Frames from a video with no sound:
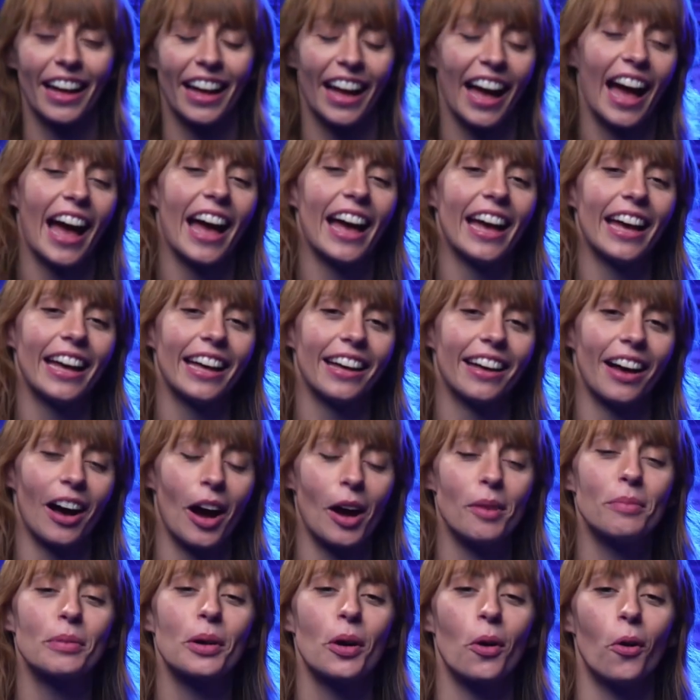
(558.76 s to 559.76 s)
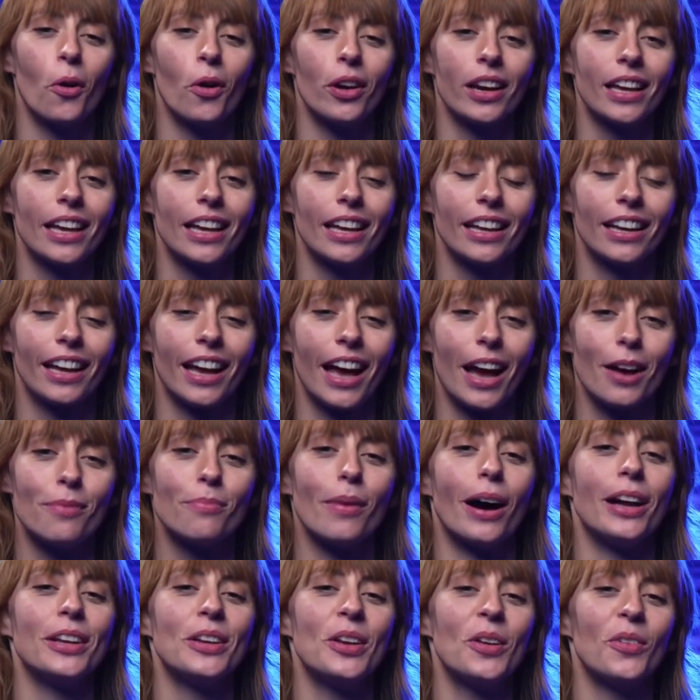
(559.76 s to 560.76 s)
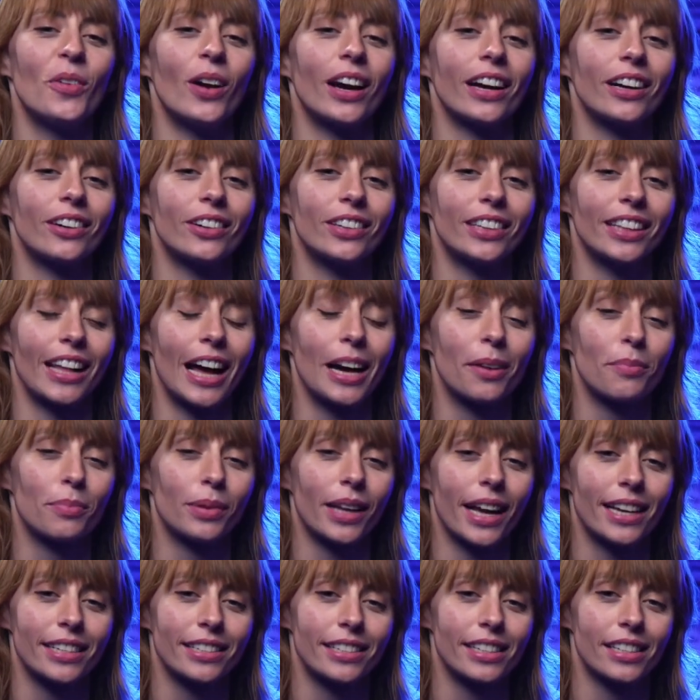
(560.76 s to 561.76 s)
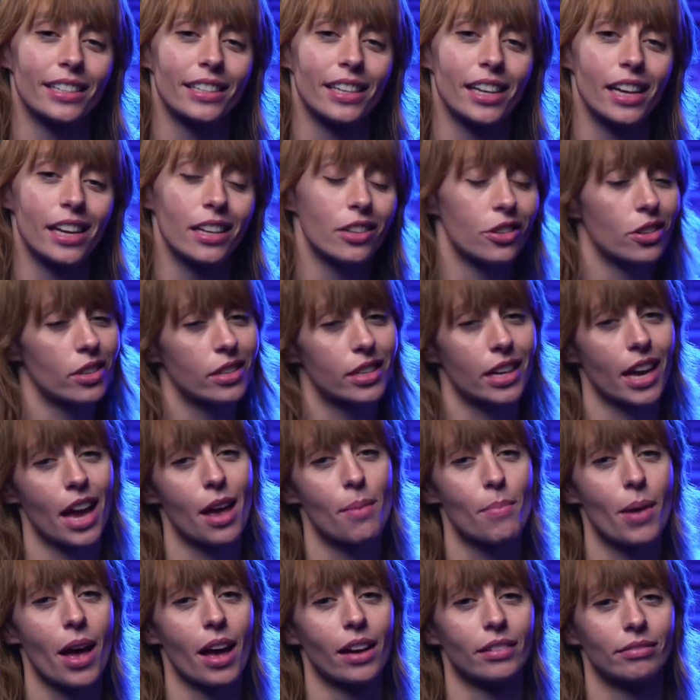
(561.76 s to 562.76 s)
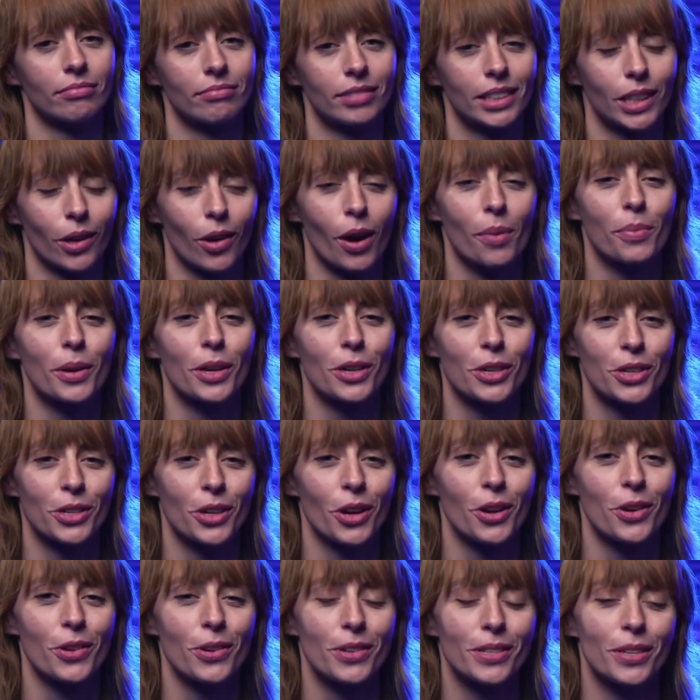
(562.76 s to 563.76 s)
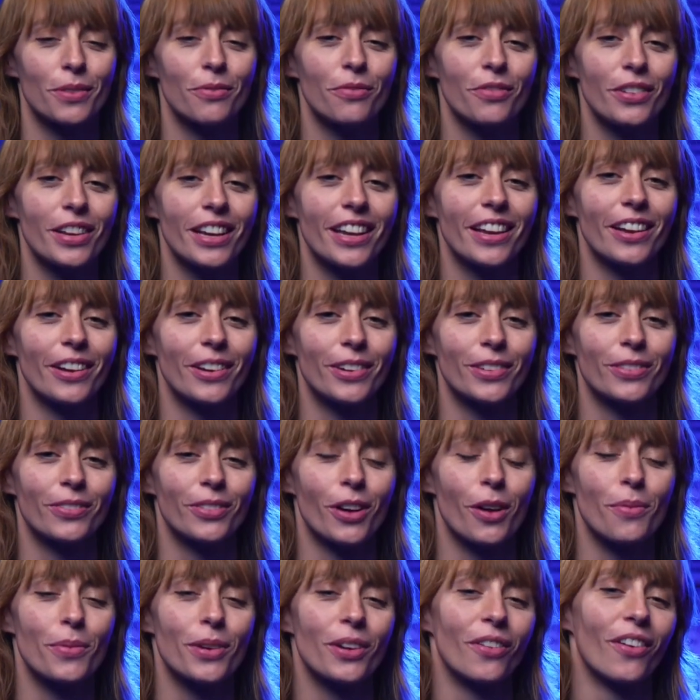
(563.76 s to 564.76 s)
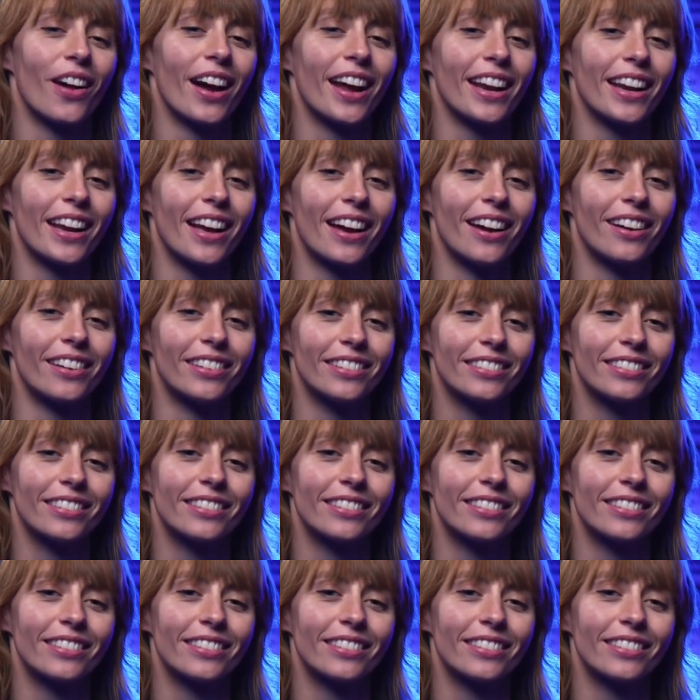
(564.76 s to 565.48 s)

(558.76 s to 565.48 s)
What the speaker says: Hey, I'm Gordi, and my new record, Plasticine, just came out, so I'm going to show you some videos from it right now.